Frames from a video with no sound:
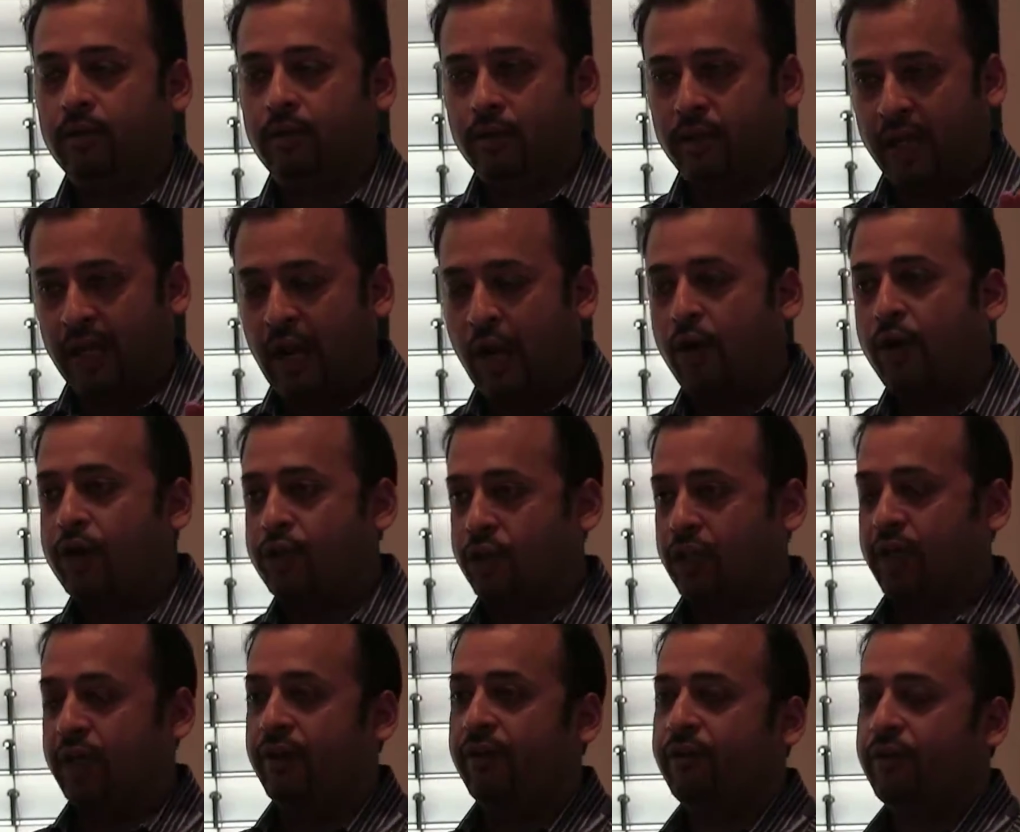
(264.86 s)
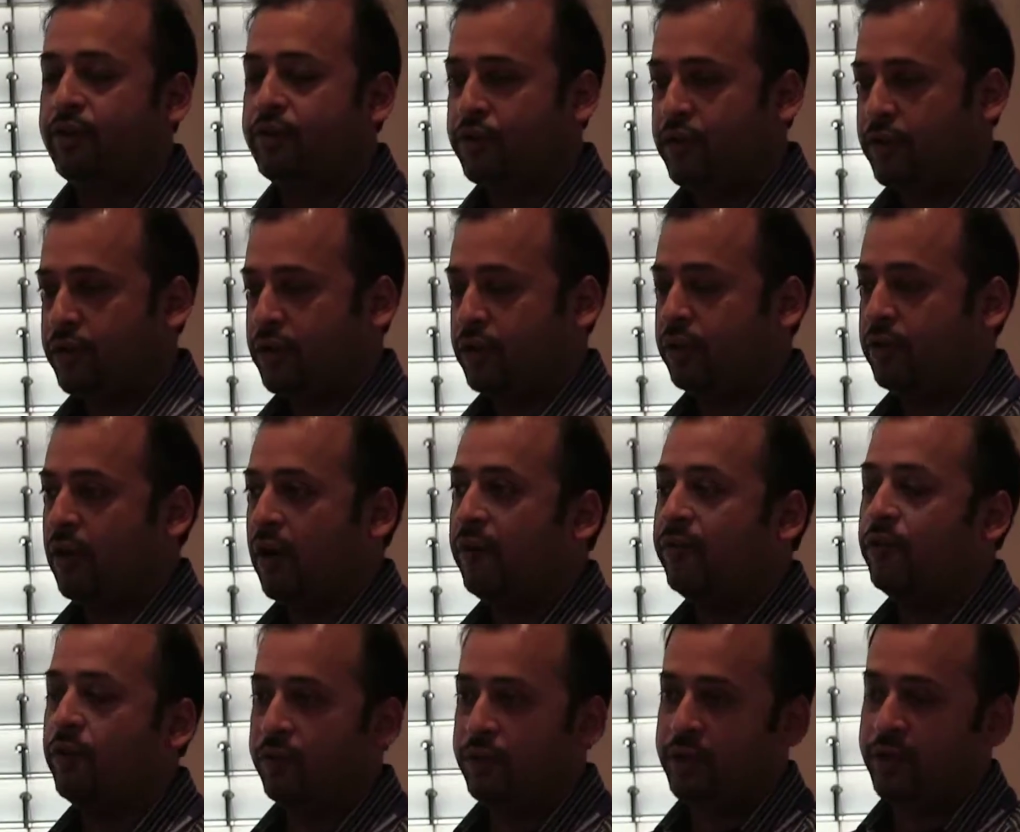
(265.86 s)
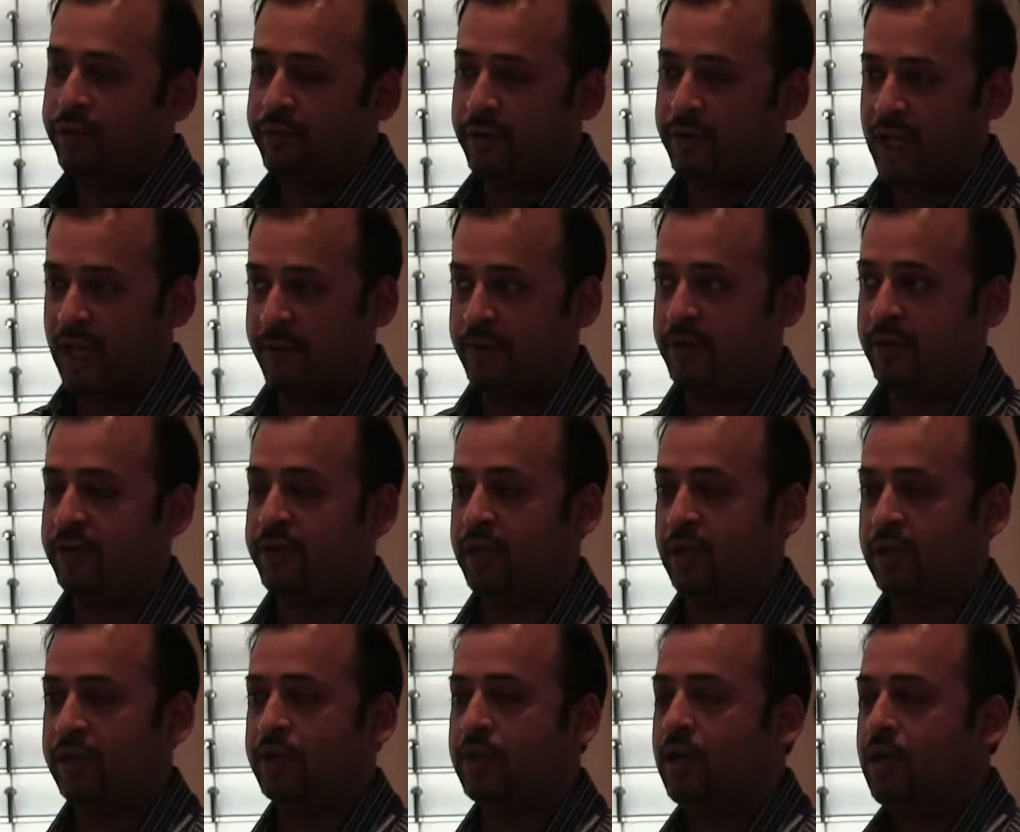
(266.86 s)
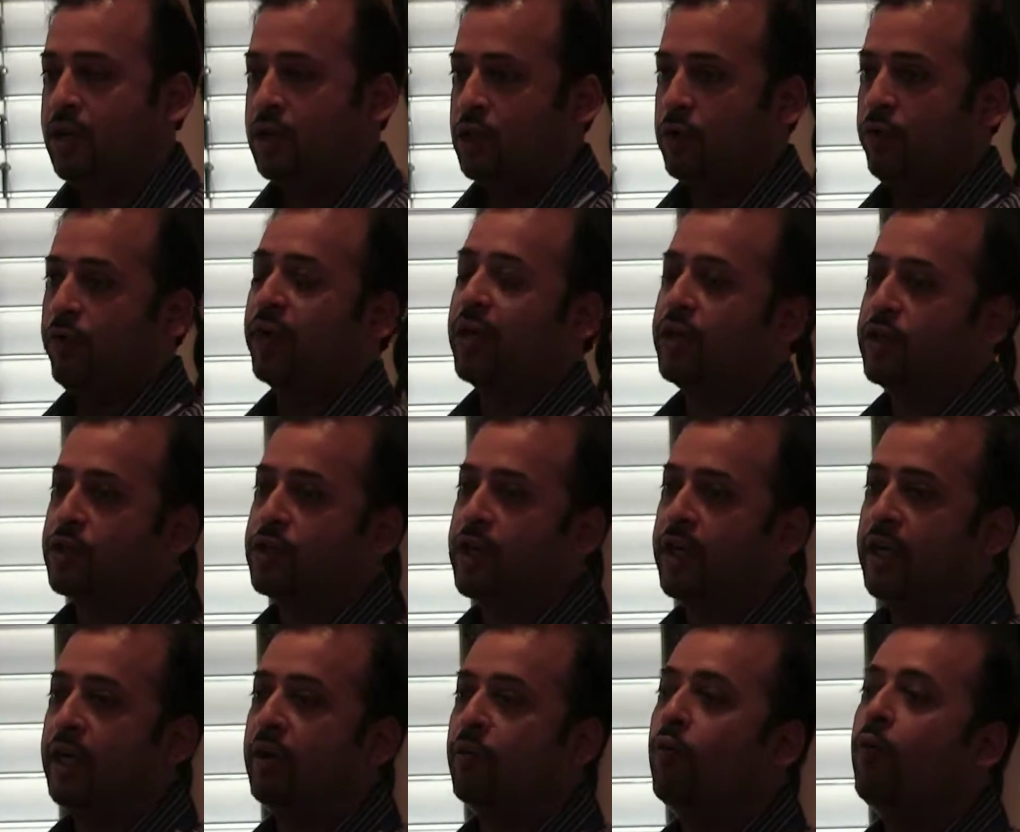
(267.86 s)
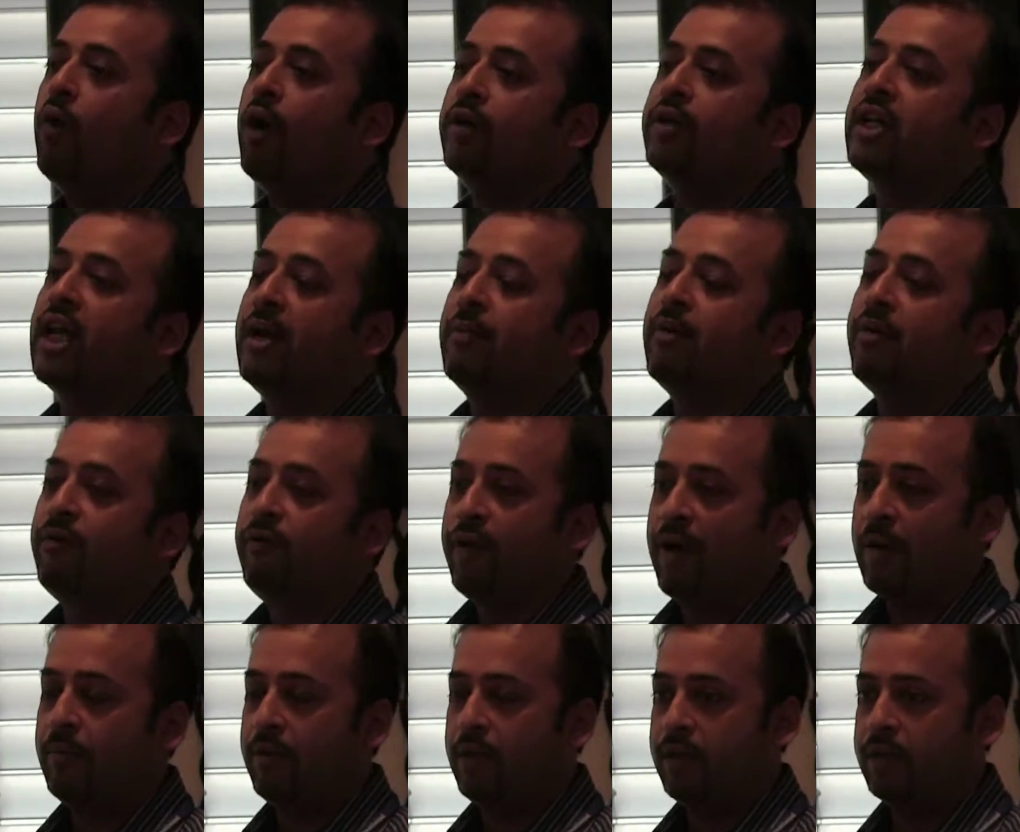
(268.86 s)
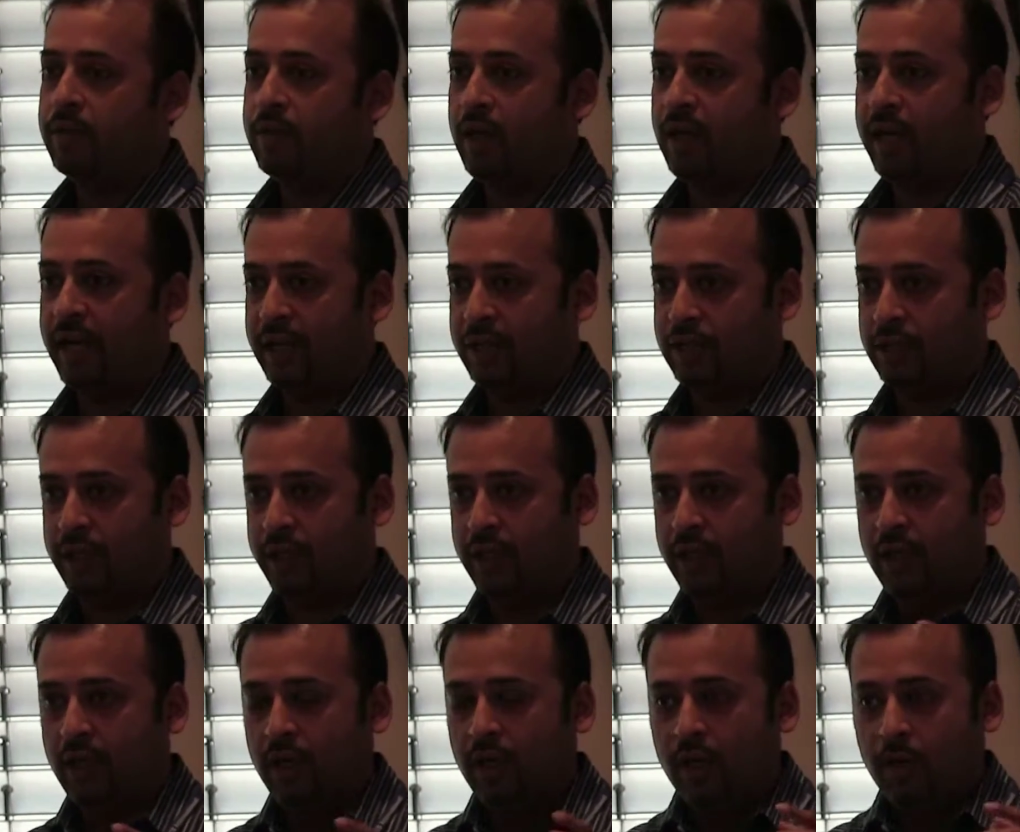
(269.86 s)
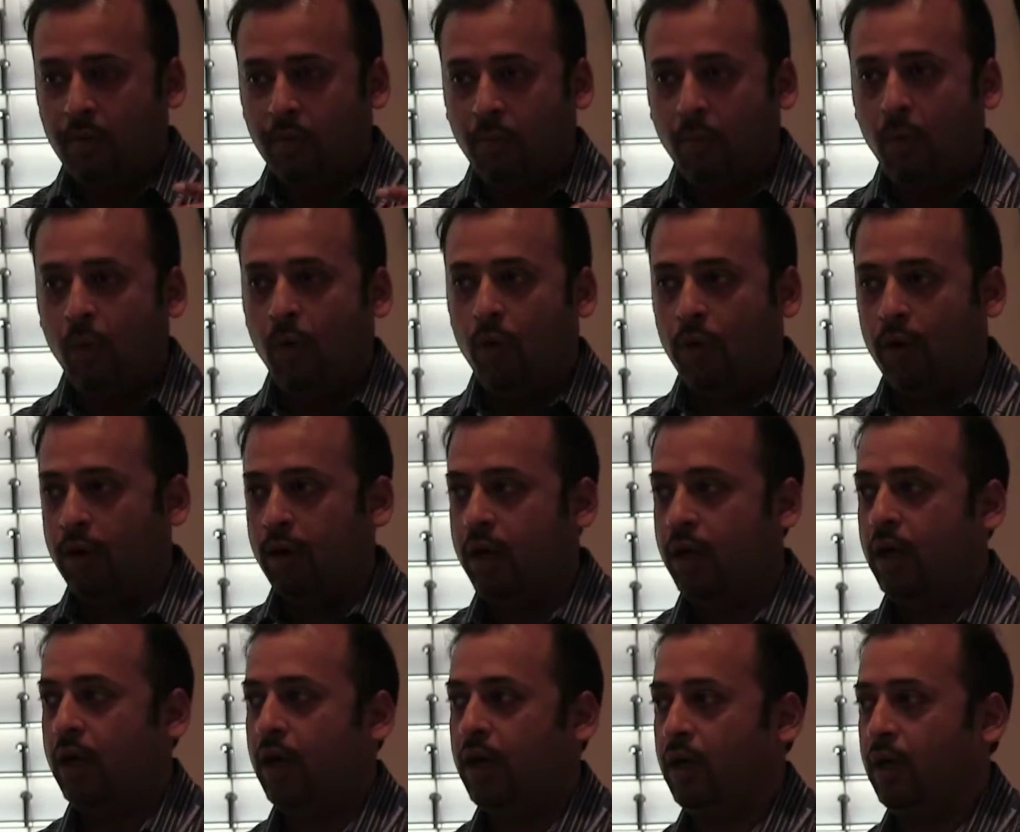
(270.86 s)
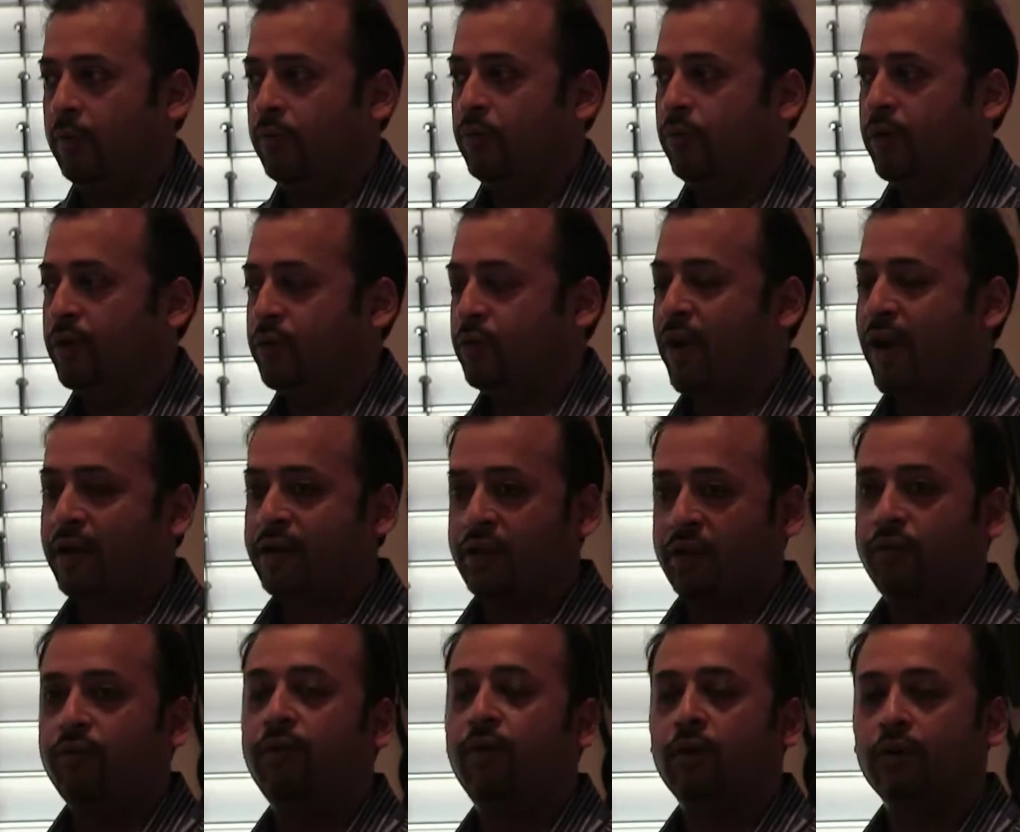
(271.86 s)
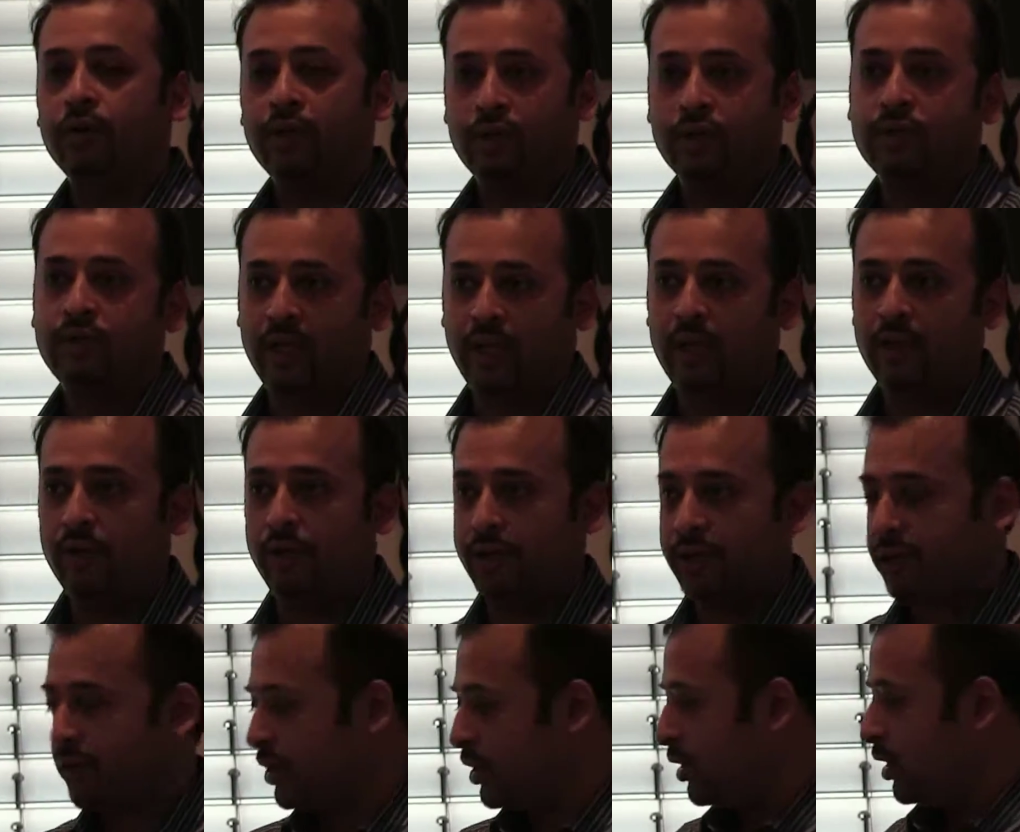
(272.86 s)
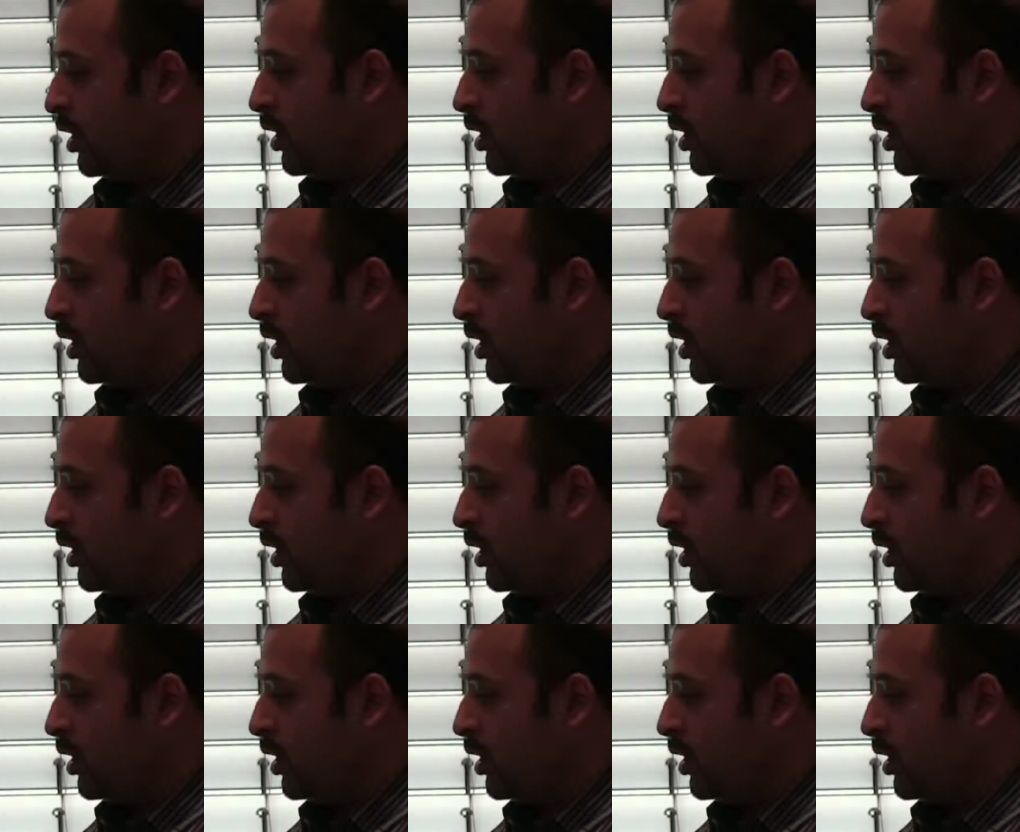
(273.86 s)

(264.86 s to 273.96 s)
elongation and differentiation of those different types of cells, so we can study what type of fibers are actually more attractive for these cell units.